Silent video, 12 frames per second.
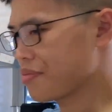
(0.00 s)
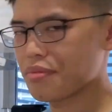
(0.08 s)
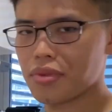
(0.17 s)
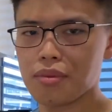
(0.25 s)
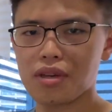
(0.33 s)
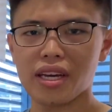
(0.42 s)

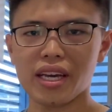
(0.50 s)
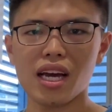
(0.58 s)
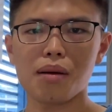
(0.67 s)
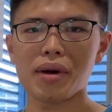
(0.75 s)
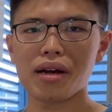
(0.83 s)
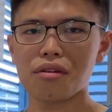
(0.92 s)
probably you can get
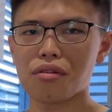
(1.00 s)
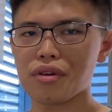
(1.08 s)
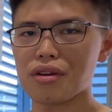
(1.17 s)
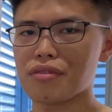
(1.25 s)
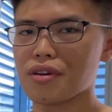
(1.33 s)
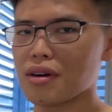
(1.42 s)
a
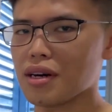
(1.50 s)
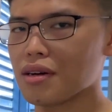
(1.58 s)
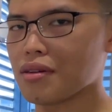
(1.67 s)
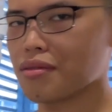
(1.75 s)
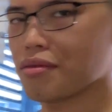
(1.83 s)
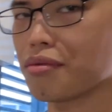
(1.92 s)
microwave for
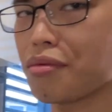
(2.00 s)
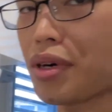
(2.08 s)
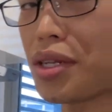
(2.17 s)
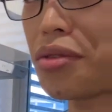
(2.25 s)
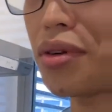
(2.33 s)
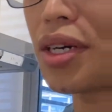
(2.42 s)

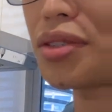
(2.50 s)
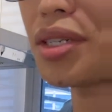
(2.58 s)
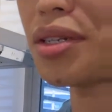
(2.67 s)
one two hundred